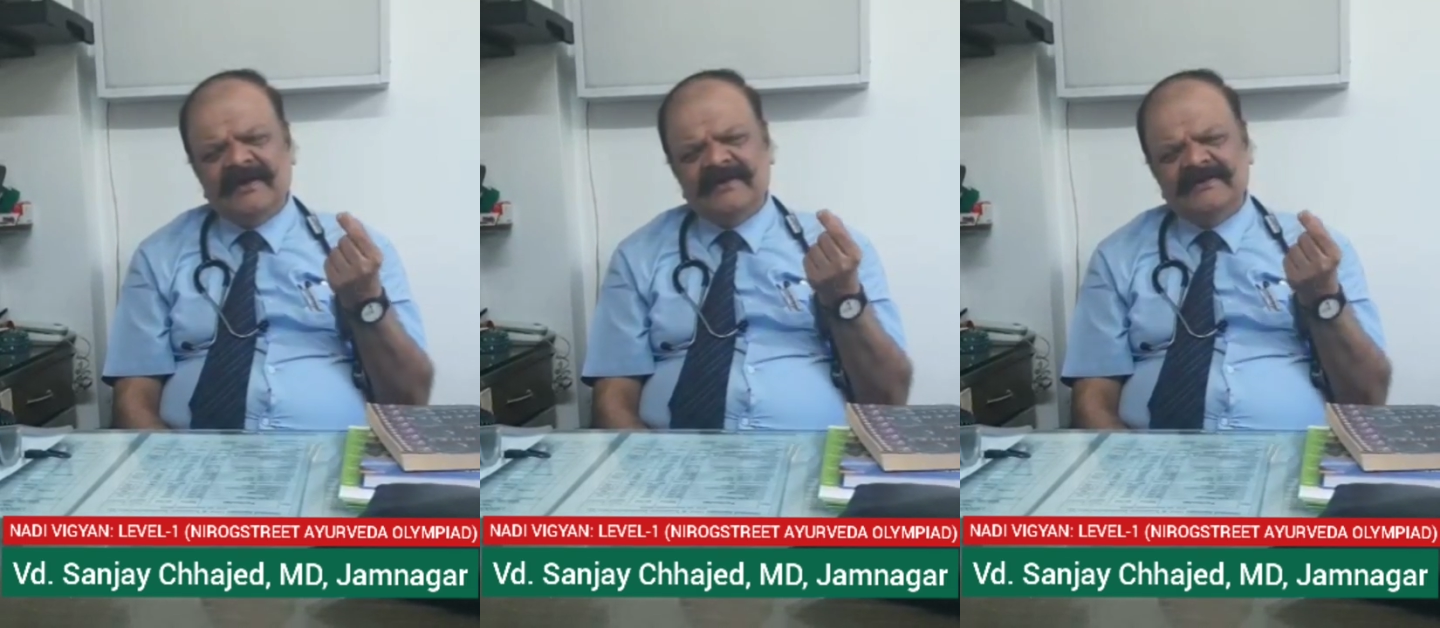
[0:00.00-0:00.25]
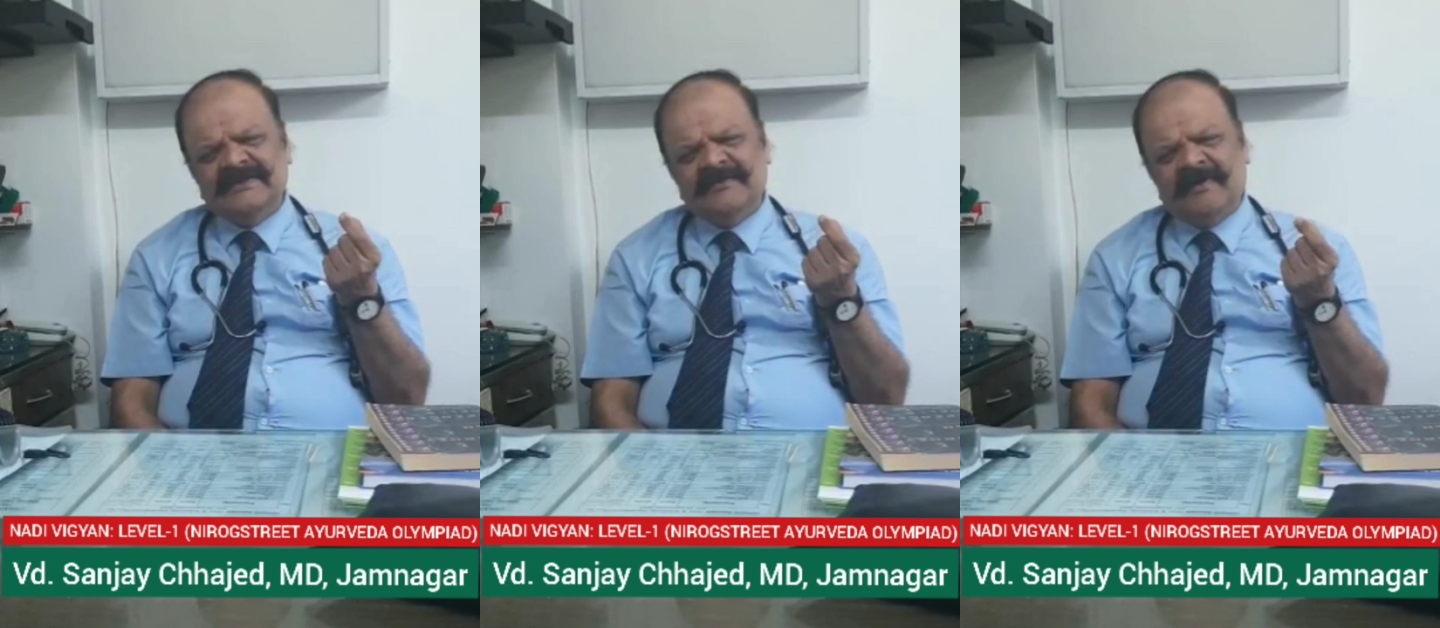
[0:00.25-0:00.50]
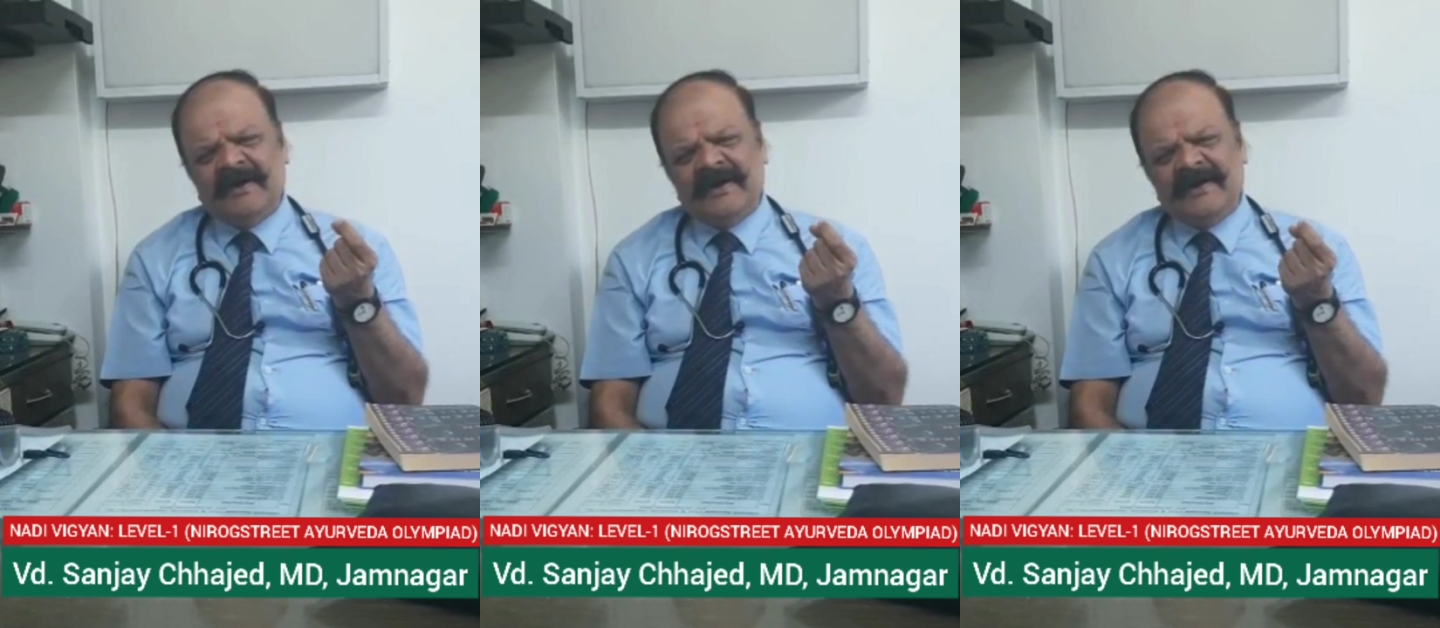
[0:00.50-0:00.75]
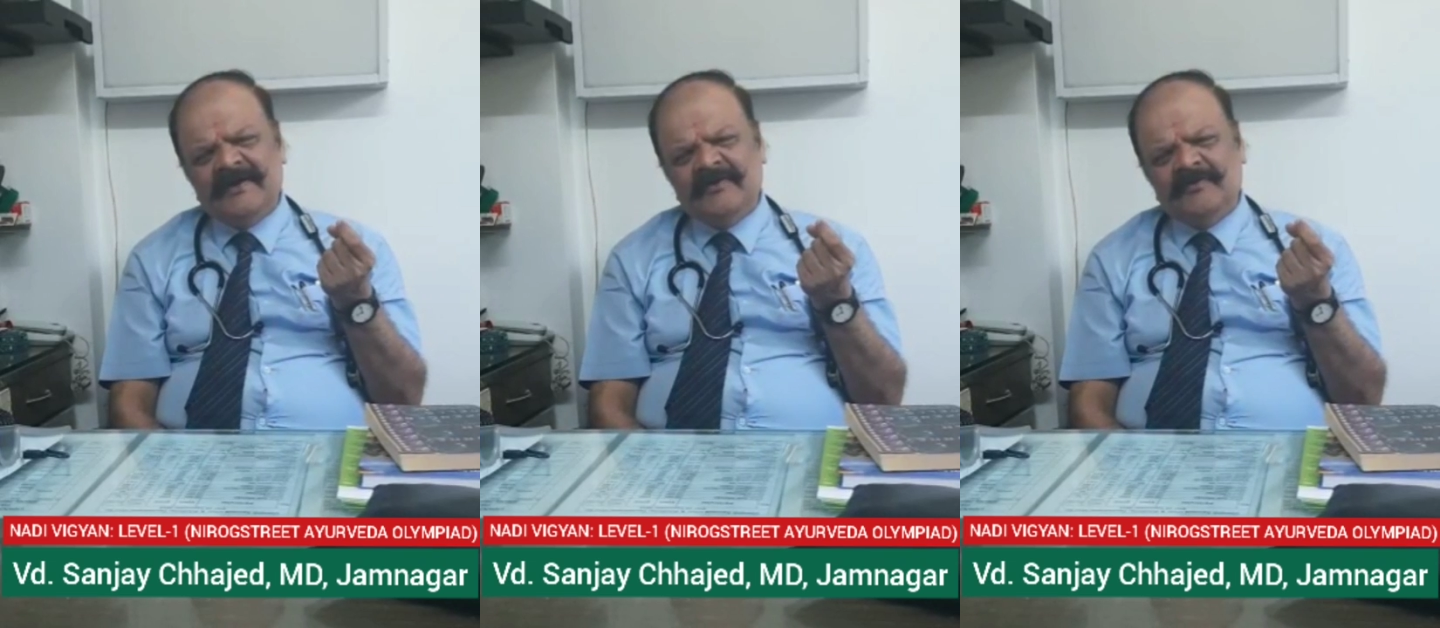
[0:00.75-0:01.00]
it is
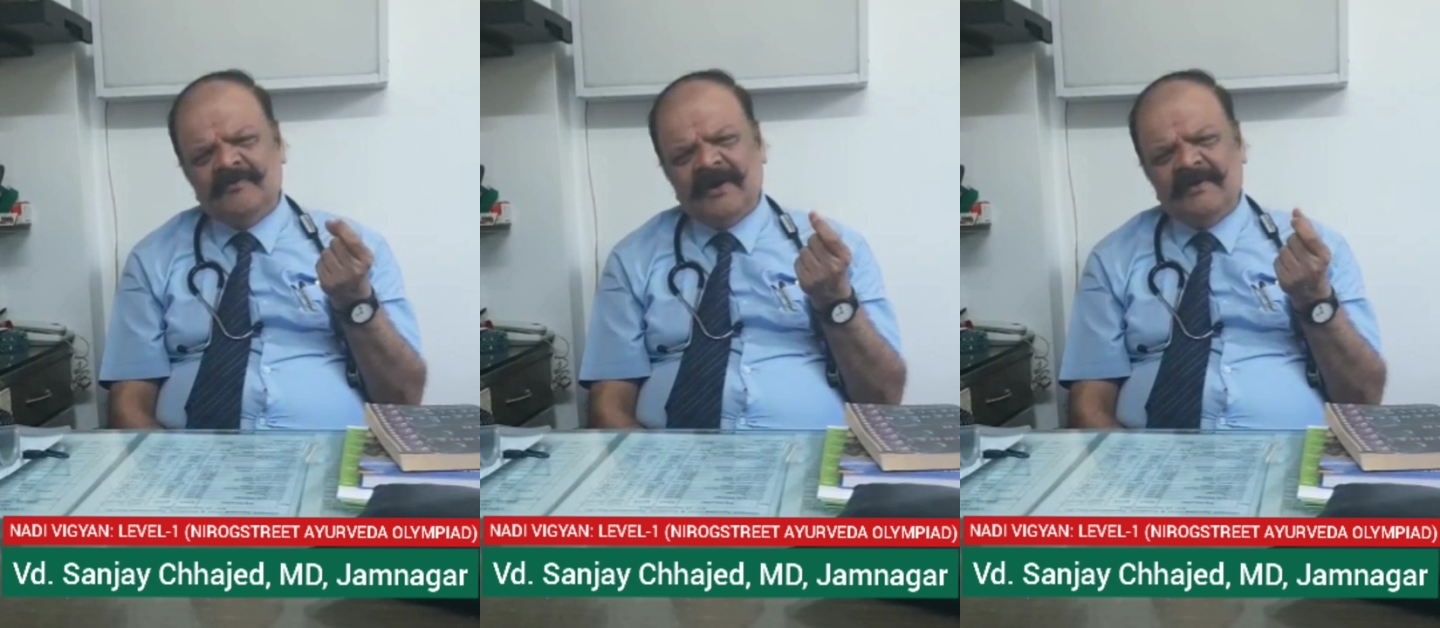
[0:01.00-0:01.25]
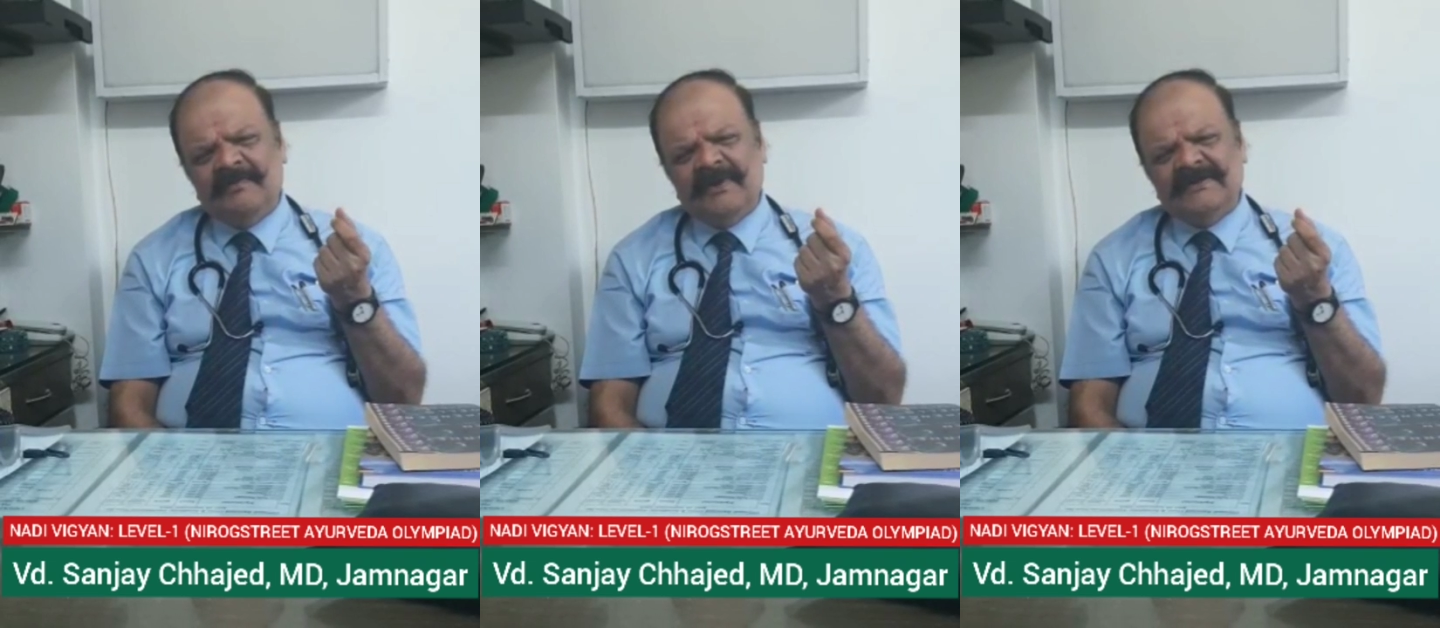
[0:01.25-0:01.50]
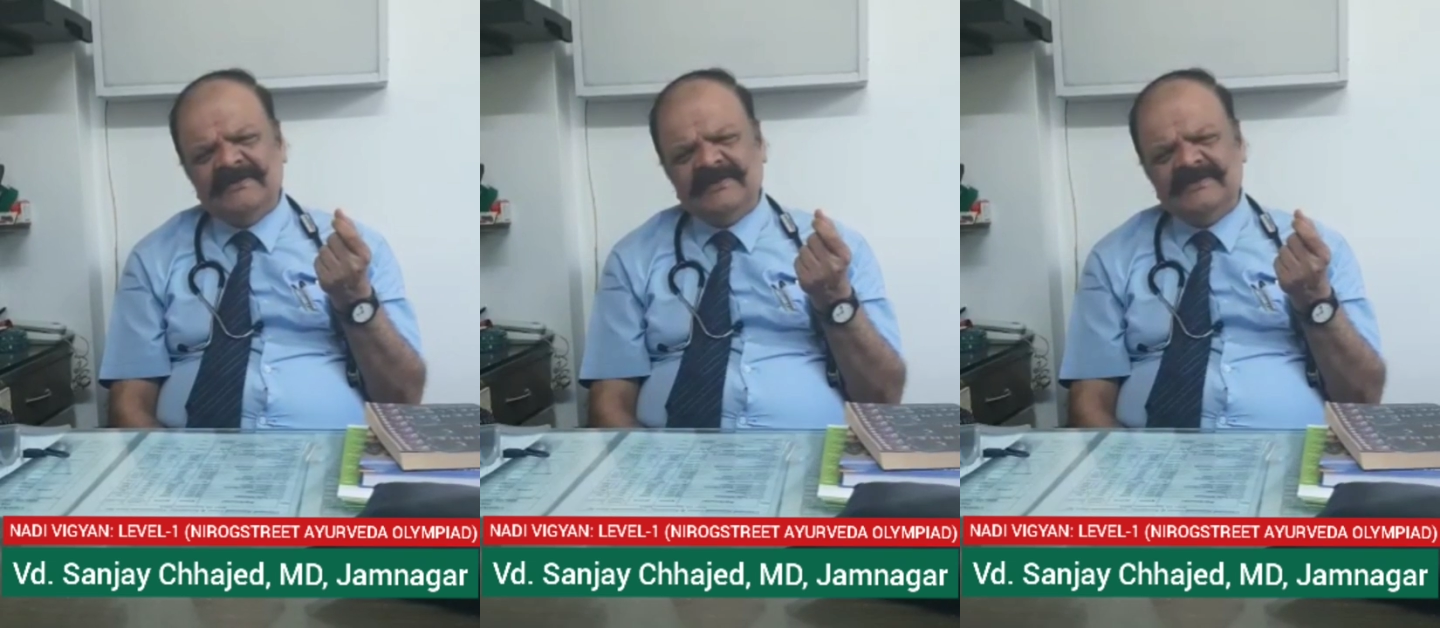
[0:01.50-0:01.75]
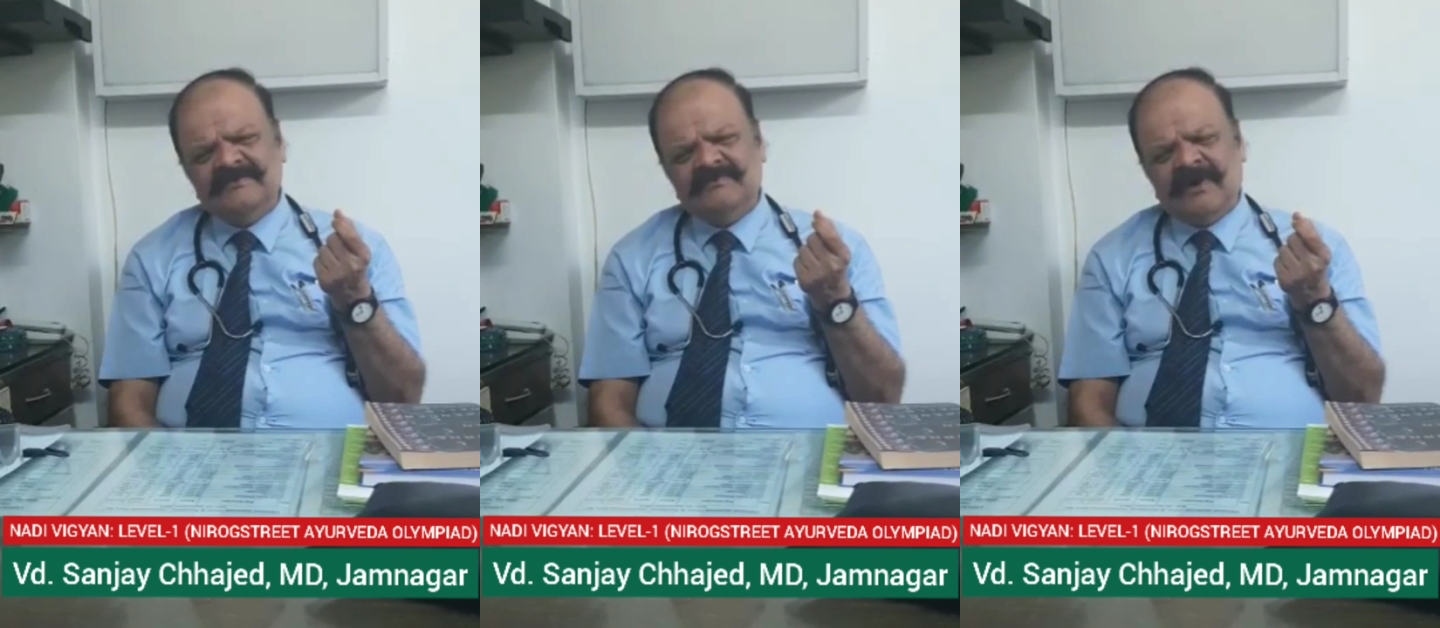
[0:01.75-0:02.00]
divided into 5
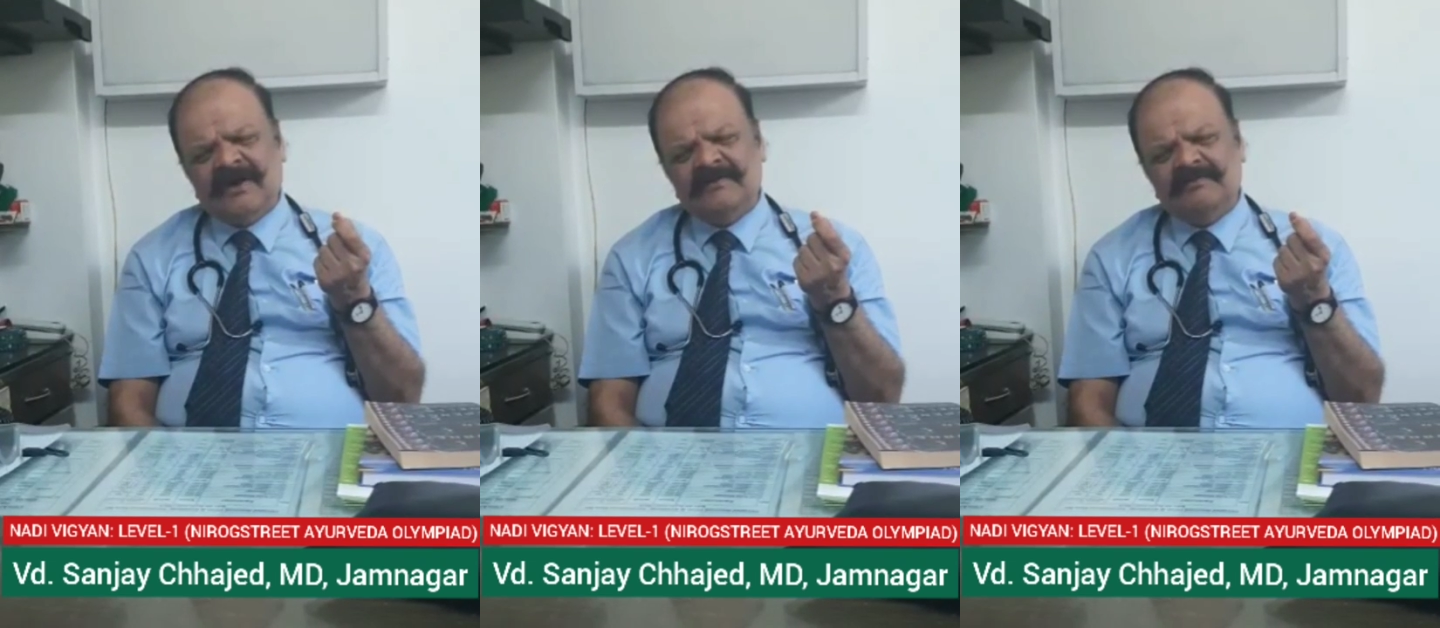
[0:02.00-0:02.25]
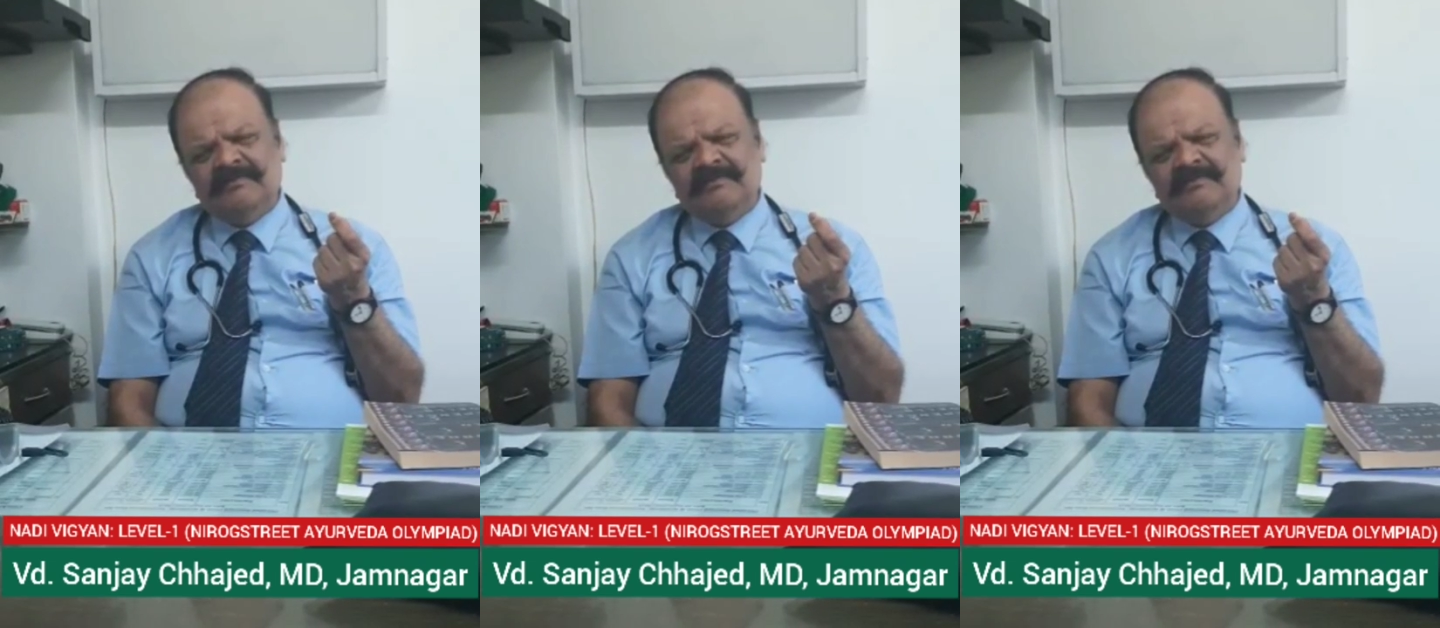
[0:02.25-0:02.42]
places: vat,